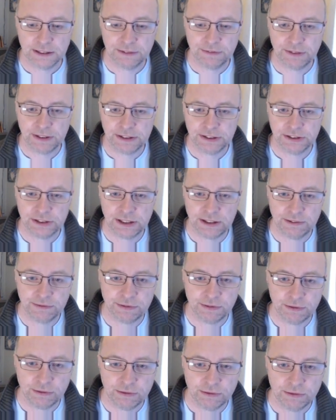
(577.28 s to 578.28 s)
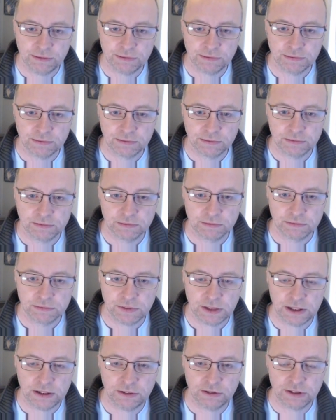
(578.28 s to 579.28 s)
If I shuffle,
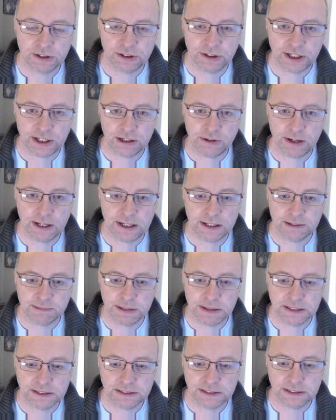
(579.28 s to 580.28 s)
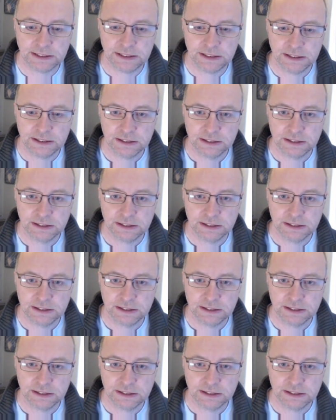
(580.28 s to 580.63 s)
I use the Shadowhand ability.